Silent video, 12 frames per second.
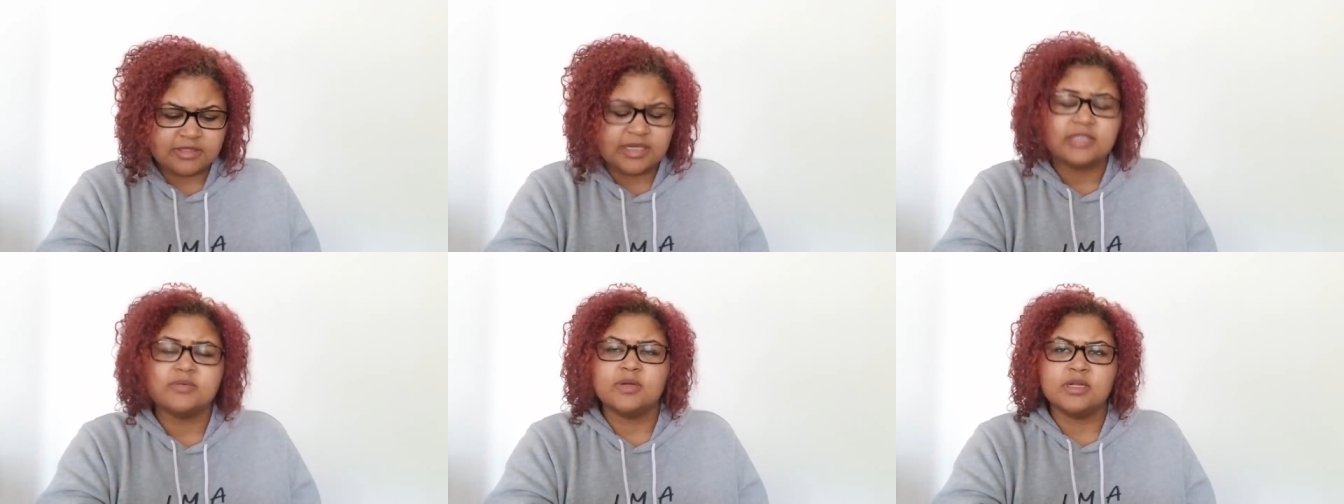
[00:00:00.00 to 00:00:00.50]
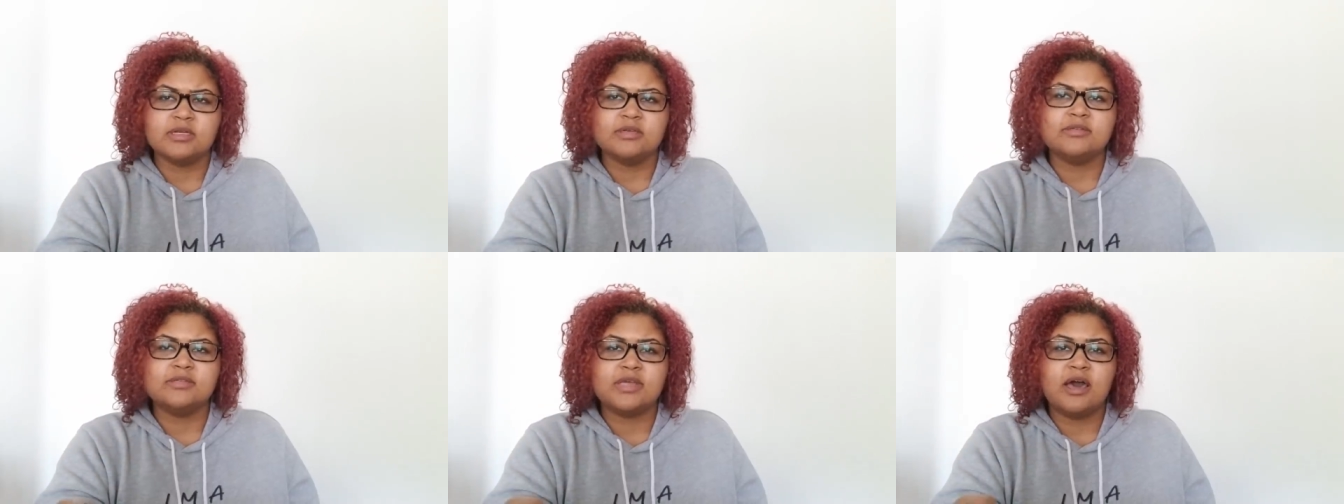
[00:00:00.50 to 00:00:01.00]
That's what it
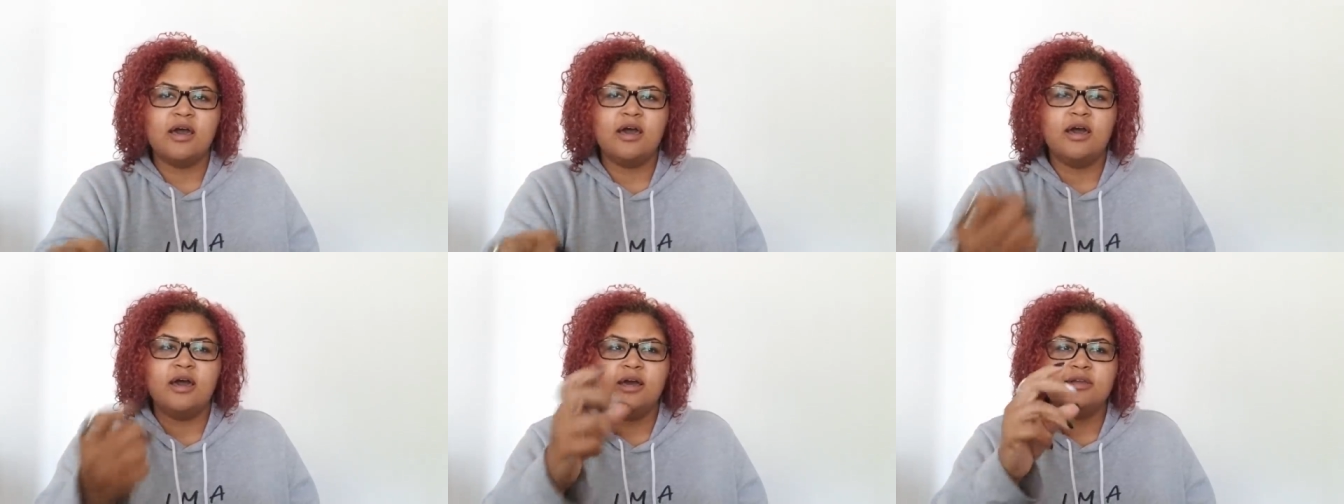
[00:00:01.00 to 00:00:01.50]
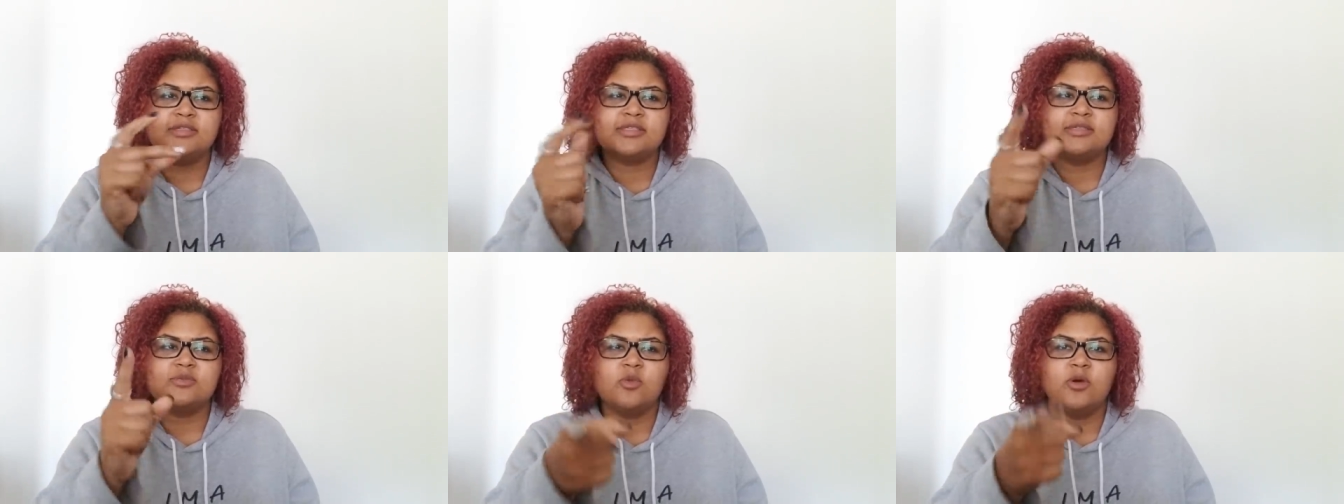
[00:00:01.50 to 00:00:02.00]
is.
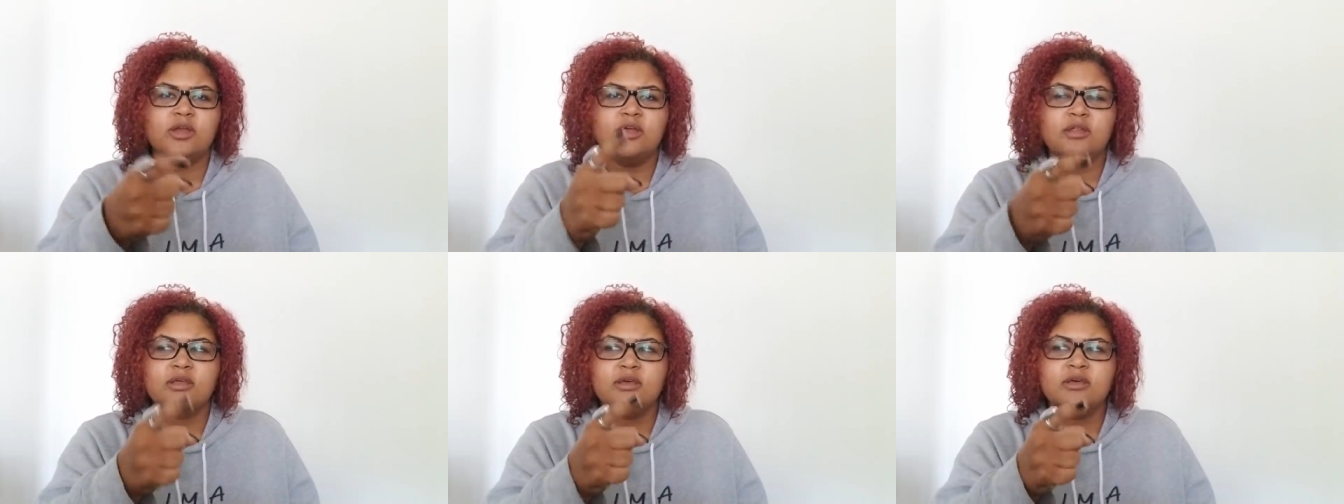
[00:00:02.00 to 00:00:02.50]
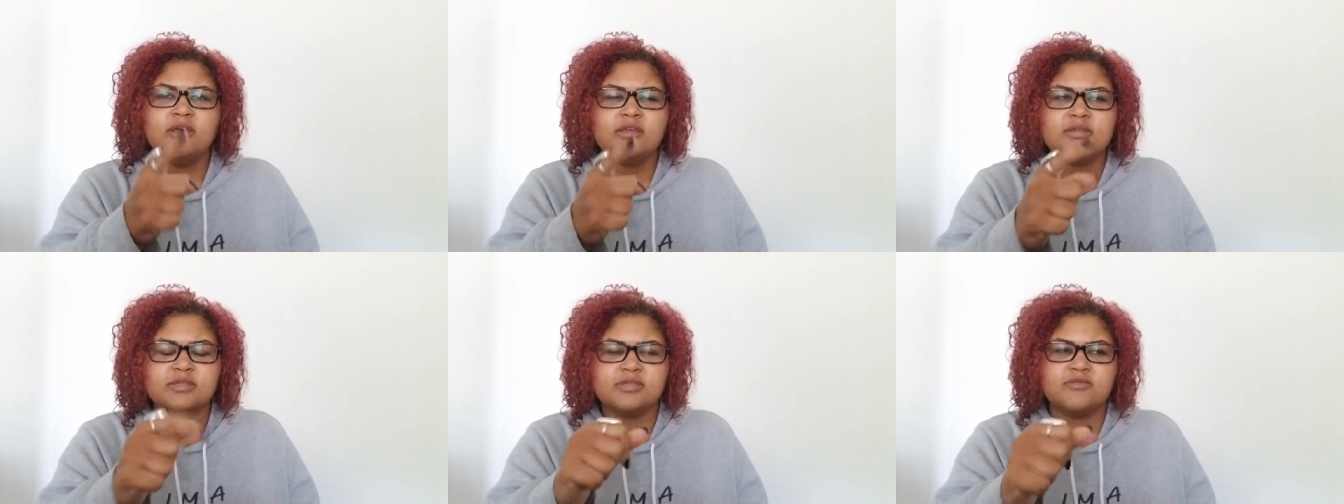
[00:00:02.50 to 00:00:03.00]
That's what it
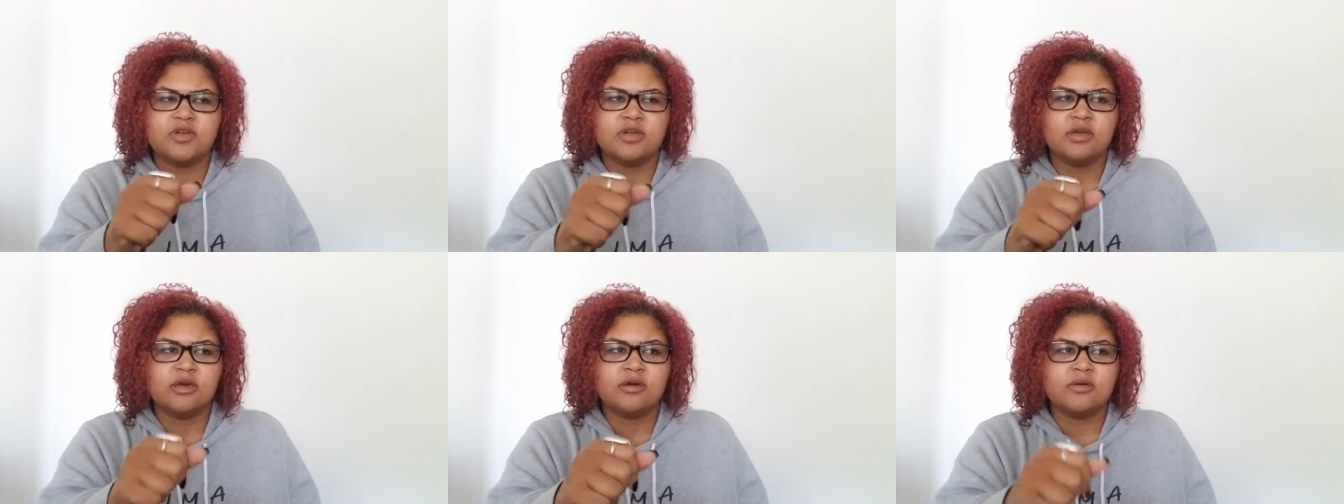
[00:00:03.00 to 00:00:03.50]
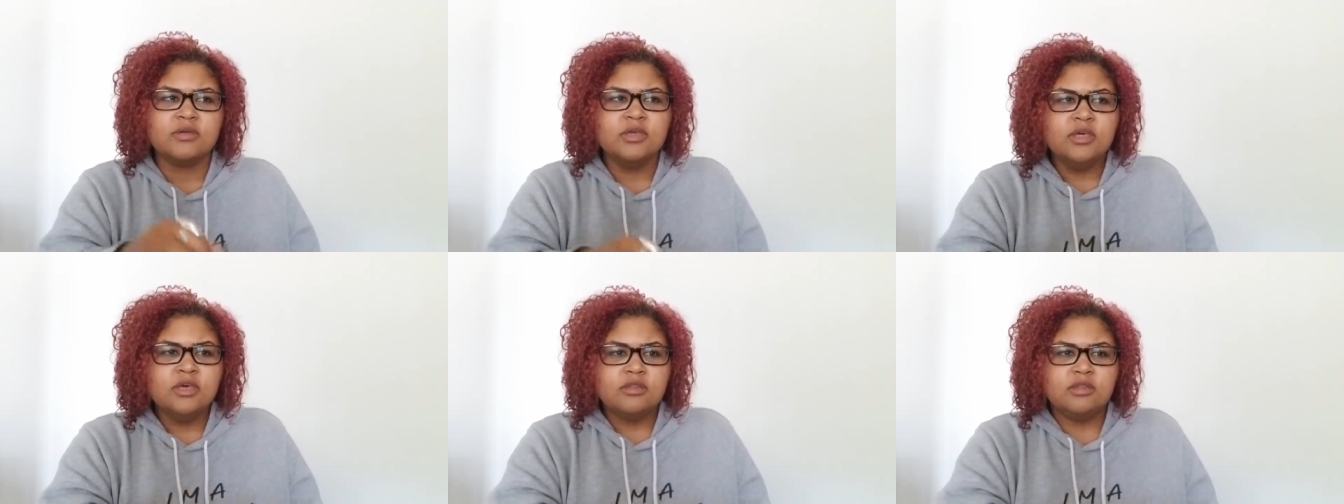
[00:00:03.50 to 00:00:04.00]
is, Virgo.
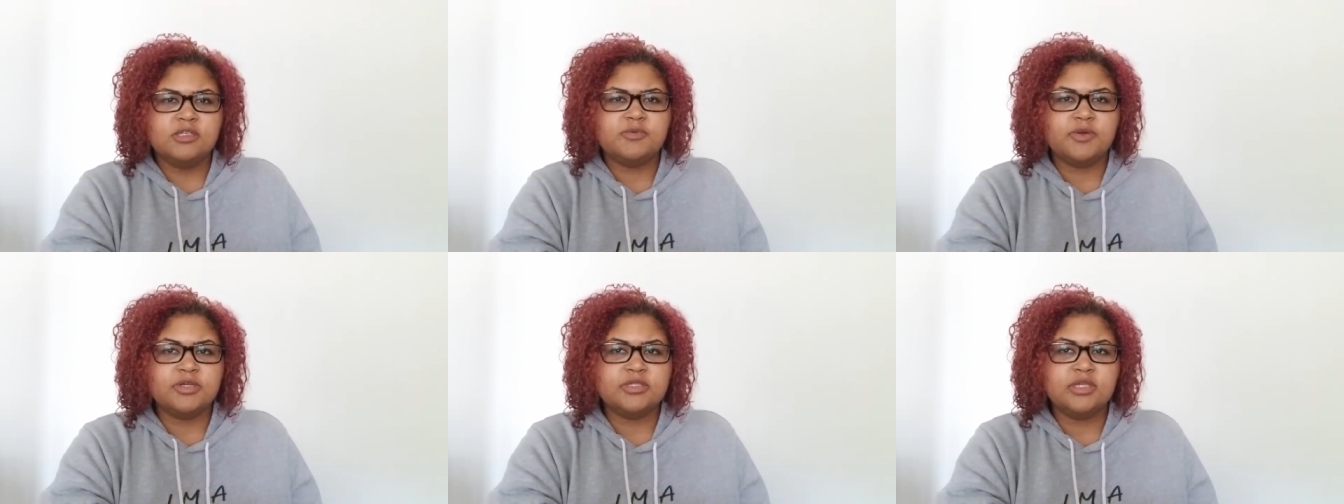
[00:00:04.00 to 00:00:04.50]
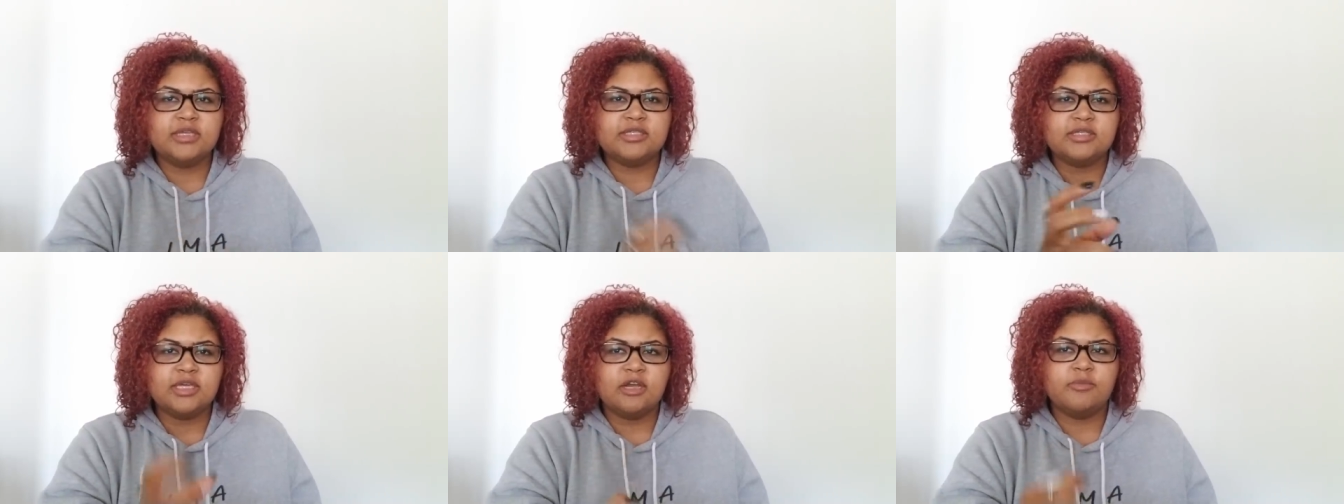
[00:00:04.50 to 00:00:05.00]
This person likes to
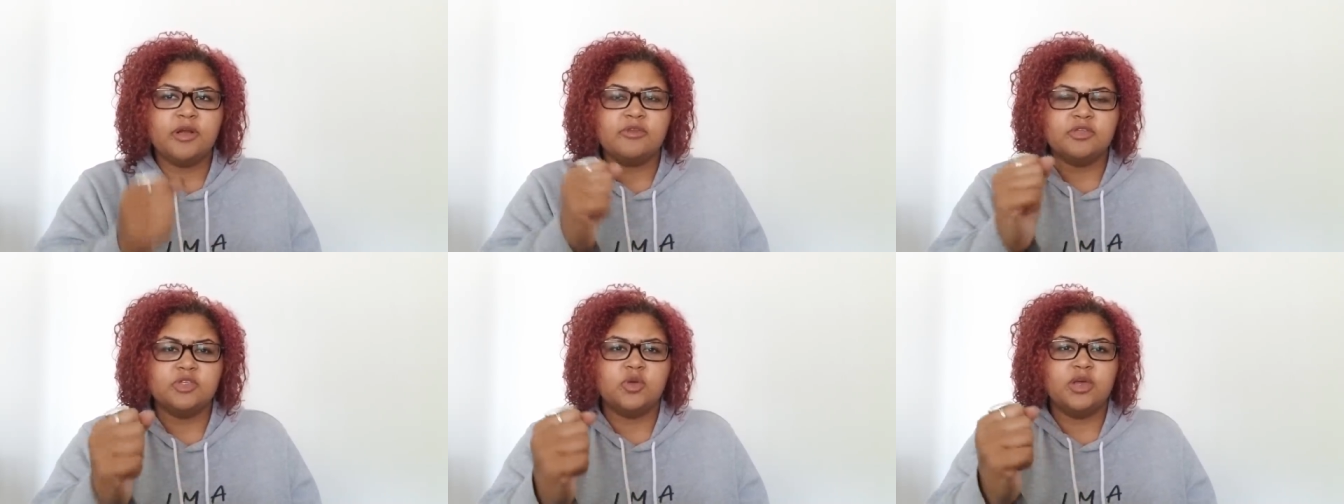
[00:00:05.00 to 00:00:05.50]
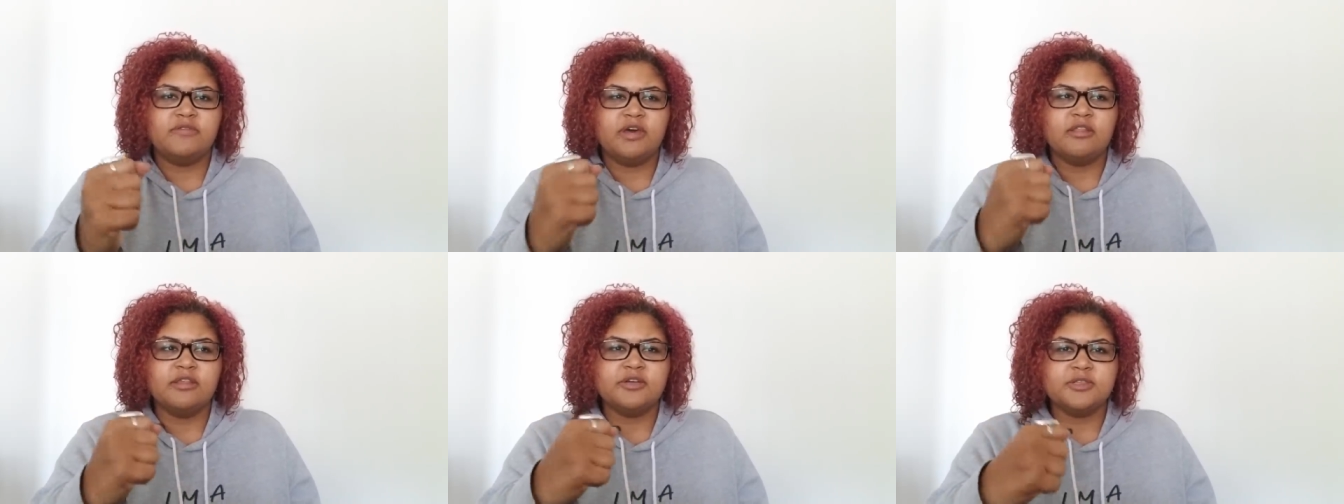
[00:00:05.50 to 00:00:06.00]
tear apart the joy of
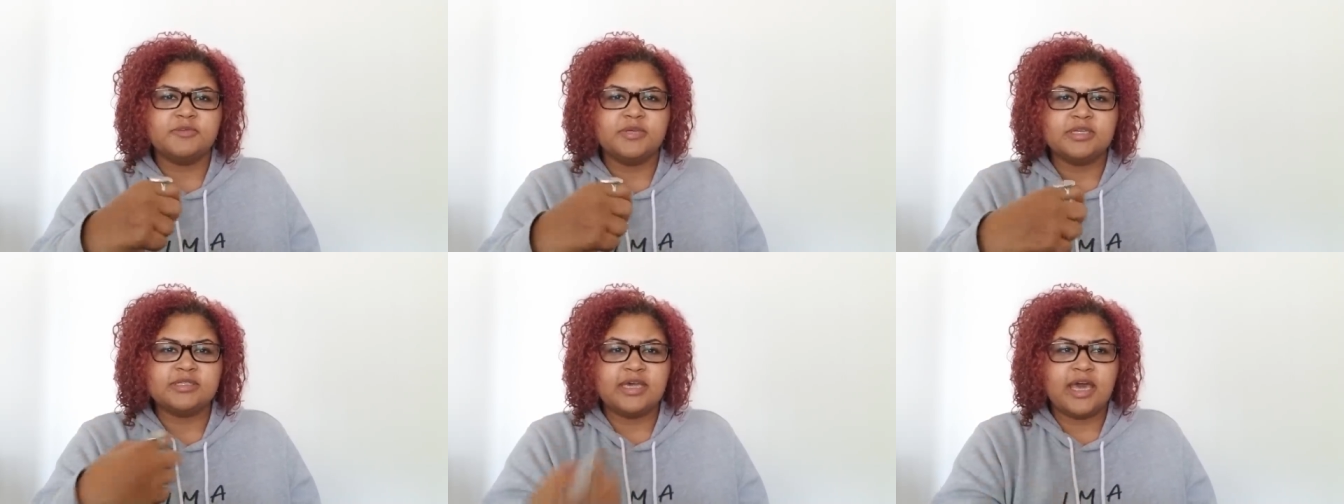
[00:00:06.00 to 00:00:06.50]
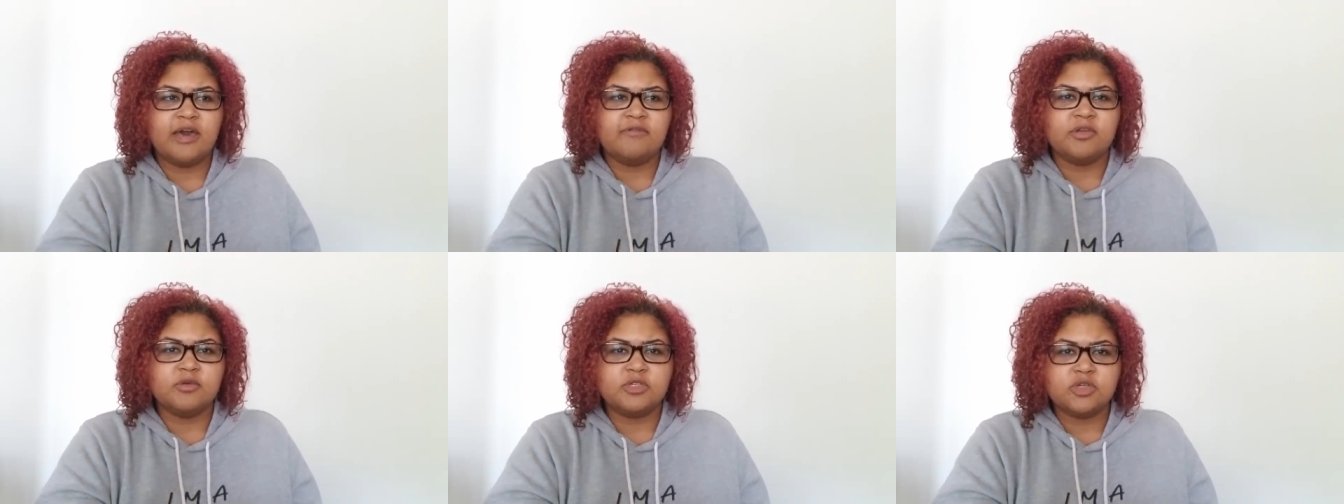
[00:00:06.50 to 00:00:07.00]
others because they have
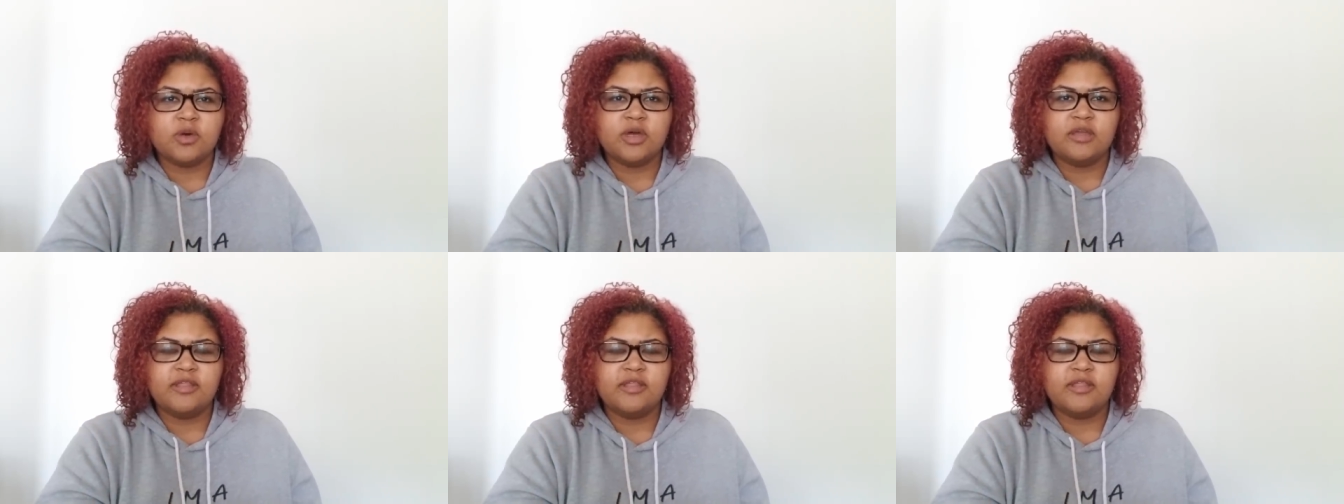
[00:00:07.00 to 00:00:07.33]
no joy.